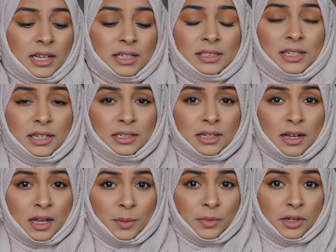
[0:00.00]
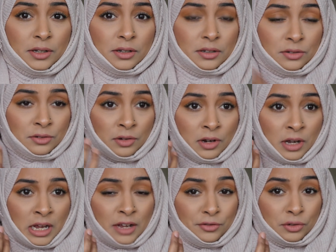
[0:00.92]
Like I said,
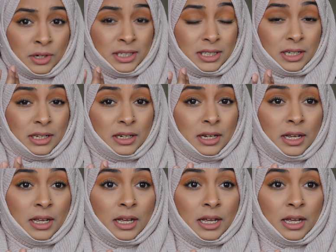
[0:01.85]
I have dry skin,